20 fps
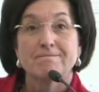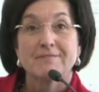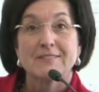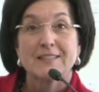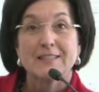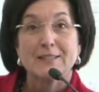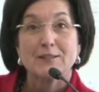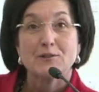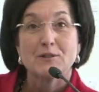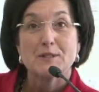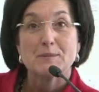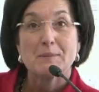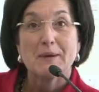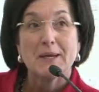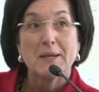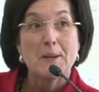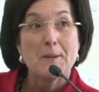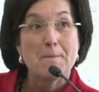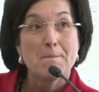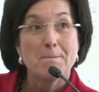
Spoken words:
Clear as mud?